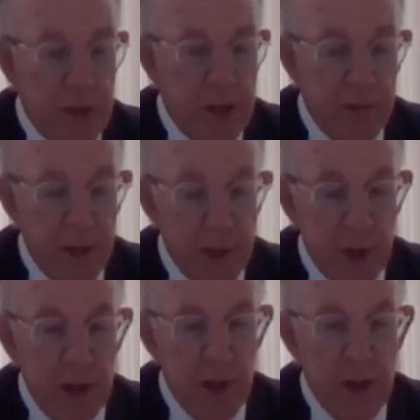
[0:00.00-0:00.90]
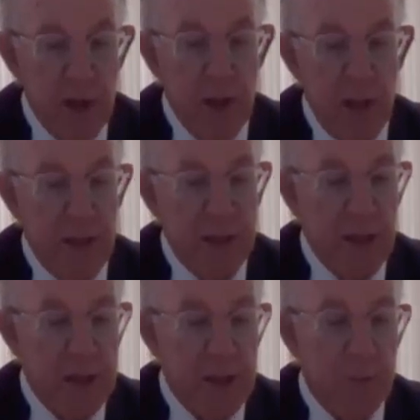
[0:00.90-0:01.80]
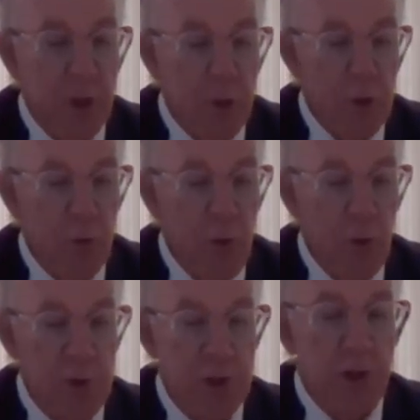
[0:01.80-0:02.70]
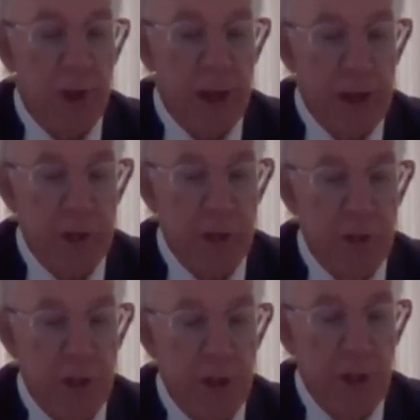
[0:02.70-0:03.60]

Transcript: Caravan Truck that customer goodwill was created